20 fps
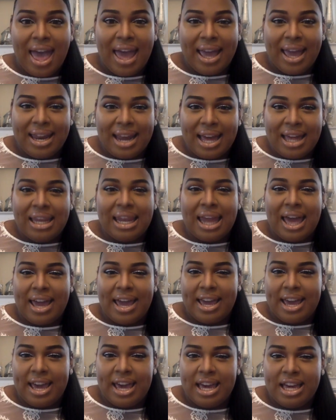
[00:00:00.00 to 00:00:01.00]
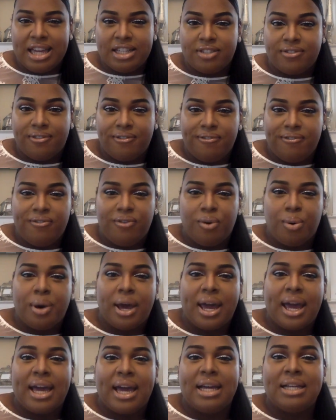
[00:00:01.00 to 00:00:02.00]
And I like his
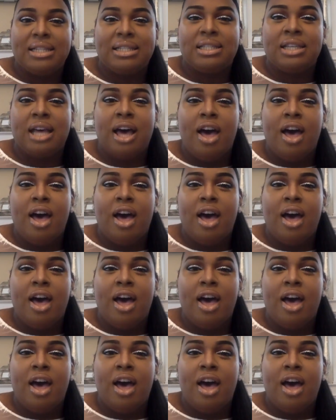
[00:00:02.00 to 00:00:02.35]
voice